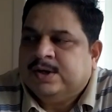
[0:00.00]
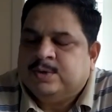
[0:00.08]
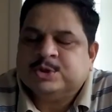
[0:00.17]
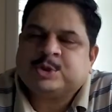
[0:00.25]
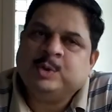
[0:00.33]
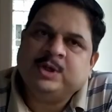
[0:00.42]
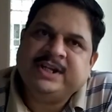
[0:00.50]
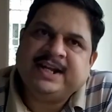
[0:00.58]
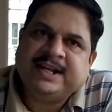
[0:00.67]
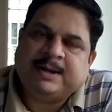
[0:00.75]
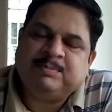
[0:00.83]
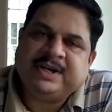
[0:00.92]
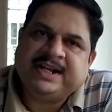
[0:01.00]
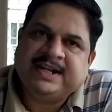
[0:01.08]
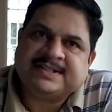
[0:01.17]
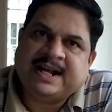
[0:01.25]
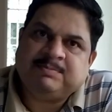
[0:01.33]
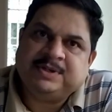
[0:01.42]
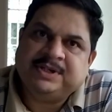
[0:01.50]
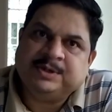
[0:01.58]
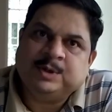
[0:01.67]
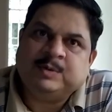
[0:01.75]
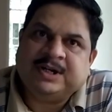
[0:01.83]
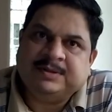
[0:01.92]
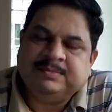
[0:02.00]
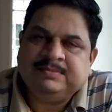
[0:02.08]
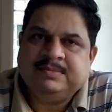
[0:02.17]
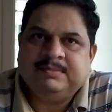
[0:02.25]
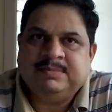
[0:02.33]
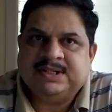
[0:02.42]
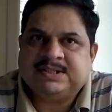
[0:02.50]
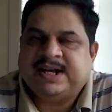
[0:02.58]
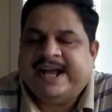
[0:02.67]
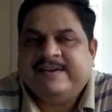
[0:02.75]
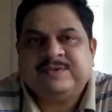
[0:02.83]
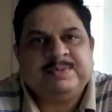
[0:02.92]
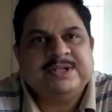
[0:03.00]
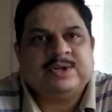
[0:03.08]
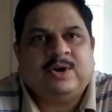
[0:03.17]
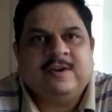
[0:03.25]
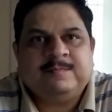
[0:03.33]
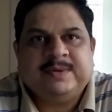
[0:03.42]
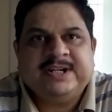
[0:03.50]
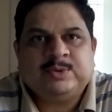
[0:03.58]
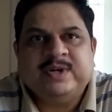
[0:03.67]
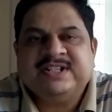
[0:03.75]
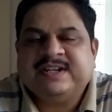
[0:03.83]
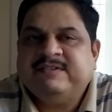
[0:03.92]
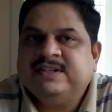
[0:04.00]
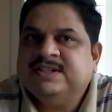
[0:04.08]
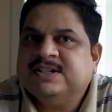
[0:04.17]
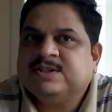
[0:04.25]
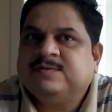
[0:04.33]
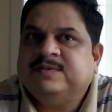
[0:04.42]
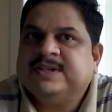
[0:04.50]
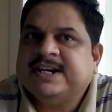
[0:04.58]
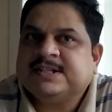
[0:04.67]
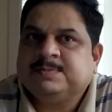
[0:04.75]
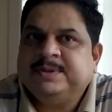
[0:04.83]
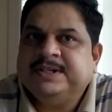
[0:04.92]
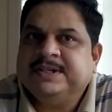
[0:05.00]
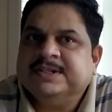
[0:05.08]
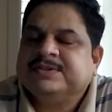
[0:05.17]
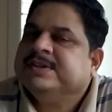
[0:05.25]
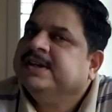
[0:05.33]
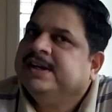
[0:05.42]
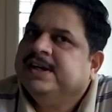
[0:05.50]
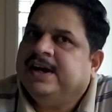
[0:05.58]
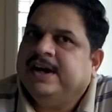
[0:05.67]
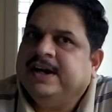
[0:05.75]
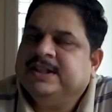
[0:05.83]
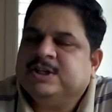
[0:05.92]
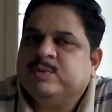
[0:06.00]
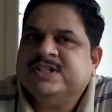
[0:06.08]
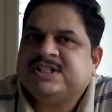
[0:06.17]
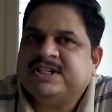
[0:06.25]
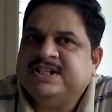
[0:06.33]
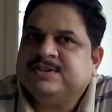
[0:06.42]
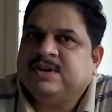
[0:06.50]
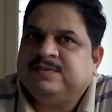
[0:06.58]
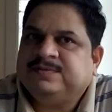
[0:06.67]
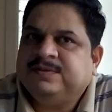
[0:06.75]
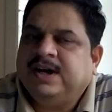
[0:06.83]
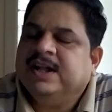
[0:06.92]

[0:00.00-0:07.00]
whose schooling and upbringing has happened in Goa, but I have spent all of my 27 years of work experience in the twin states of